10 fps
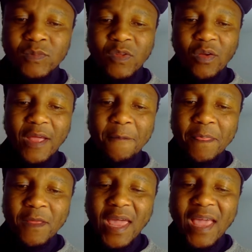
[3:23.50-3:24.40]
okay,
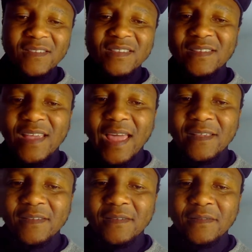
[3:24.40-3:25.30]
x is just
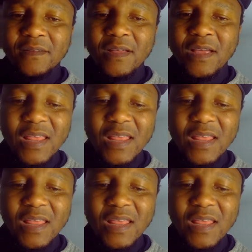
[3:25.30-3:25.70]
x, and